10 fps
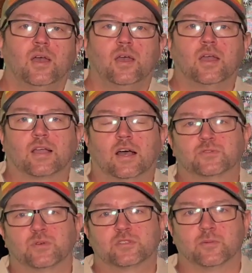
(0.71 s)
Hey guys,
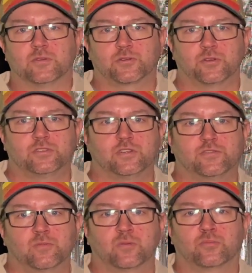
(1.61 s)
what's up? It's Chris here
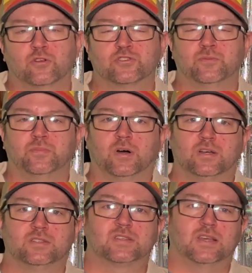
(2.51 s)
from Ambrosia
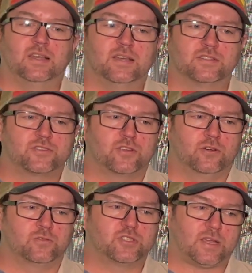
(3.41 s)
Buds, and
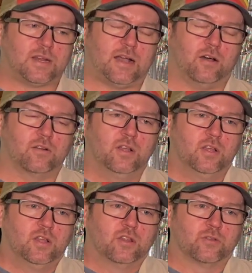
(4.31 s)
so check it out.
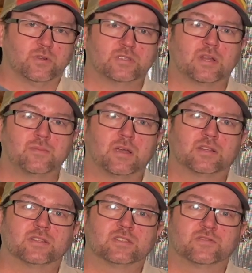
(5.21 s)
The reason I'm
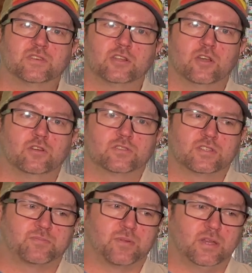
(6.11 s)
making these videos,
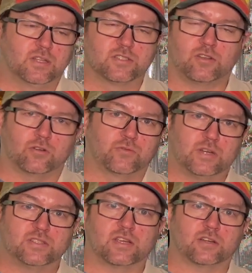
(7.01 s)
this playlist called
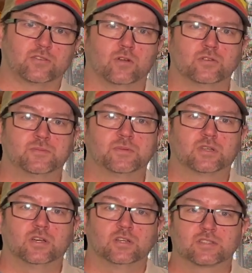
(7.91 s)
Ready Set Grow, is
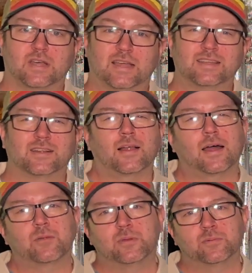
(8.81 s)
because I get a
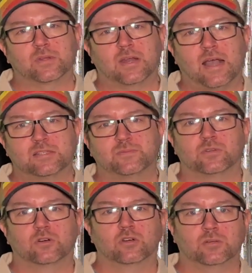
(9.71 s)
lot of people that ask me
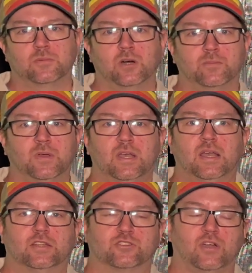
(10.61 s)
to hook them up
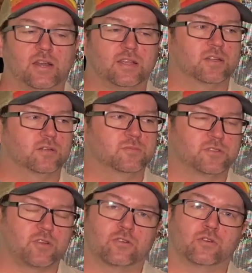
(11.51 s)
and try to get them to
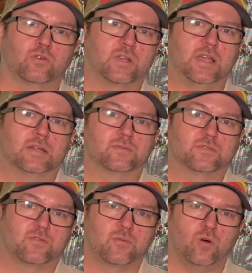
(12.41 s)
start growing
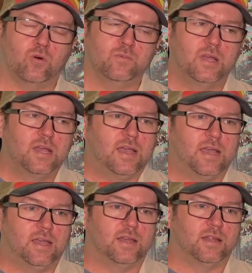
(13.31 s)
cannabis from home,
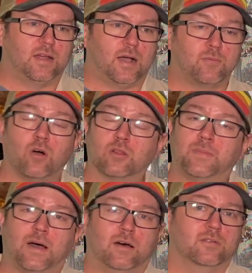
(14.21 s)
and I'm all
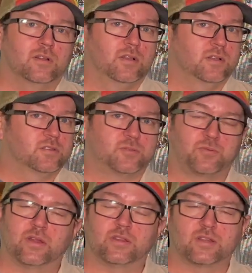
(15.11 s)
about
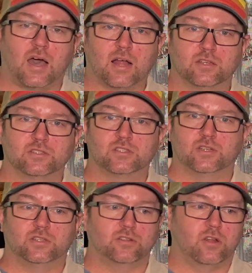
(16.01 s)
spreading the knowledge
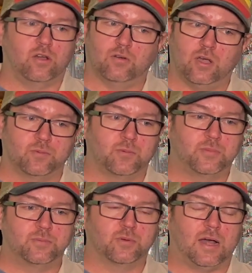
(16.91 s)
and helping
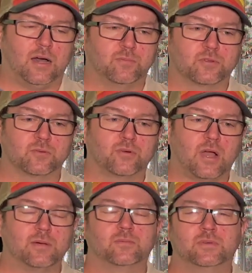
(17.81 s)
people out. But the
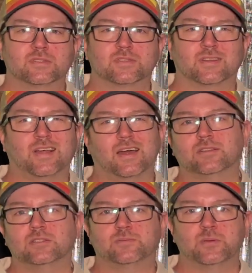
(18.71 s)
problem is a lot of
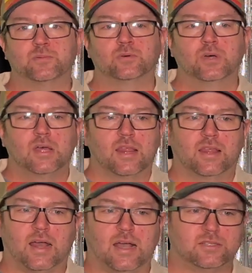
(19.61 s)
these people
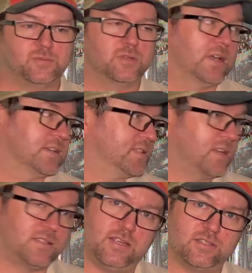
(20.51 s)
that ask me to like
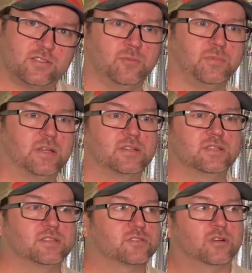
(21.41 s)
set tents up like
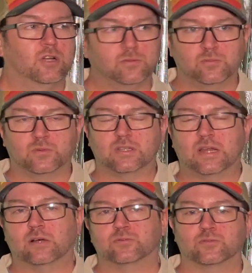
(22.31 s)
this or help them with an
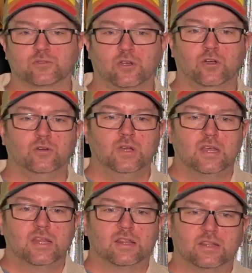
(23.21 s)
outdoor grow,
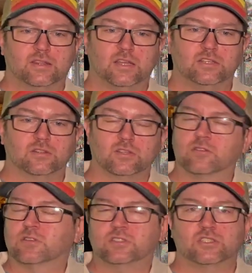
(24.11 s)
they
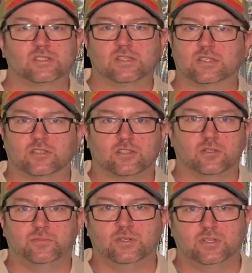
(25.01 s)
literally just think they're going
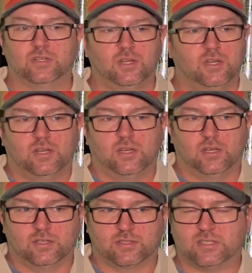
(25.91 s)
to put
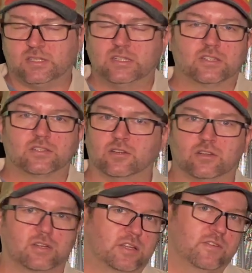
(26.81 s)
a seed in
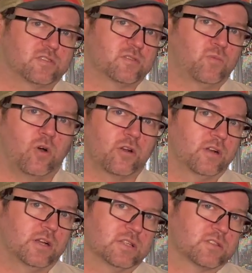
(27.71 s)
dirt and give it some water
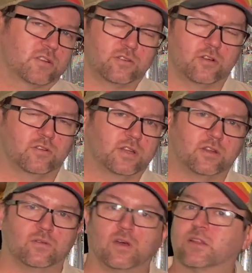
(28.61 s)
and it's going to grow. They
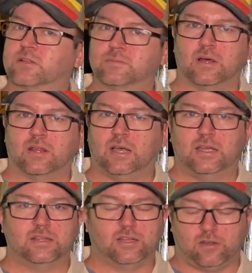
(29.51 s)
know nothing about
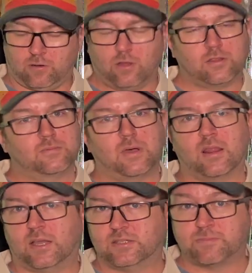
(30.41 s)
light. They know nothing about
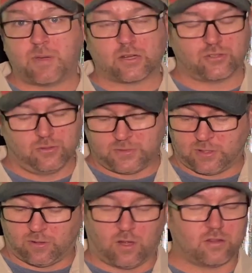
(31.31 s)
light spectrums. They
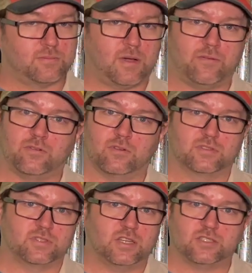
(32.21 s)
know nothing about
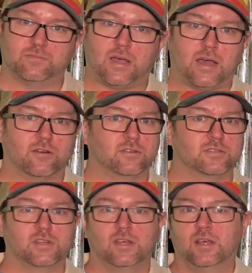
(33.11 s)
fertilization
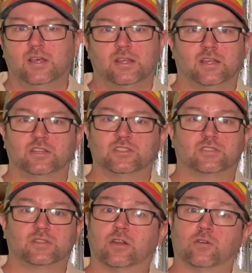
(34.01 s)
patterns. They
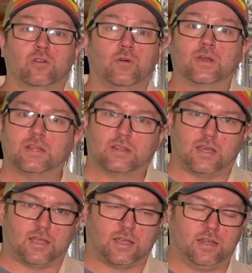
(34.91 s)
don't know
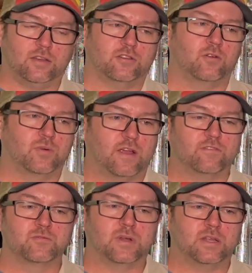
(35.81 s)
anything. And when
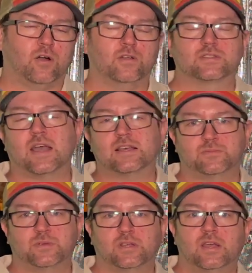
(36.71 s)
everybody always asks
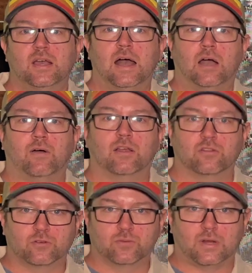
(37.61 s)
me how I
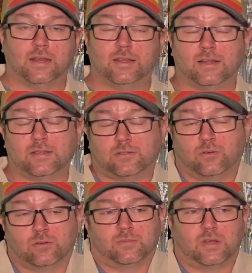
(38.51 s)
learned what I did, I
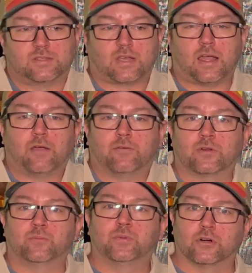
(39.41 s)
told them, I was like, I read
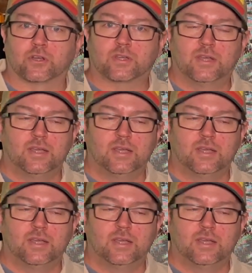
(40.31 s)
a book.